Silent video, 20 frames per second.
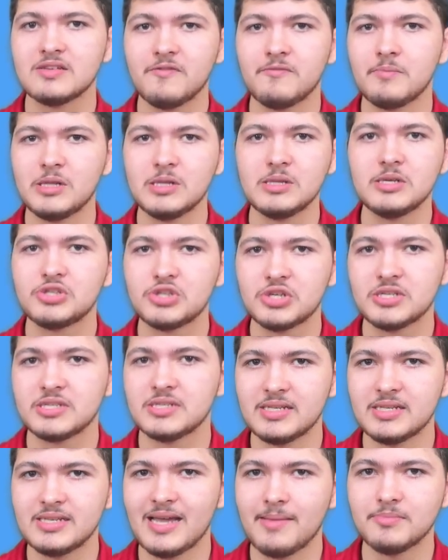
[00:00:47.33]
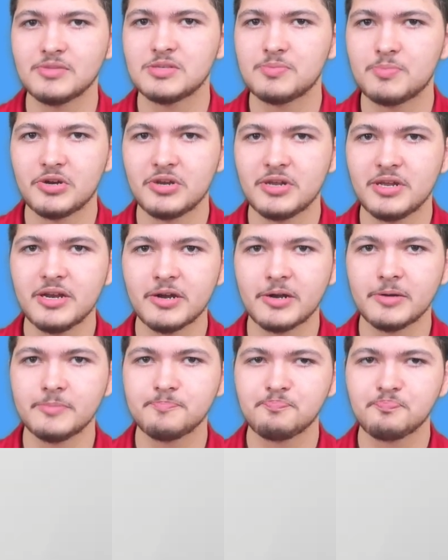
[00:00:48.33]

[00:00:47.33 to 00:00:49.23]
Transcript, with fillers: of malicious attempts per year.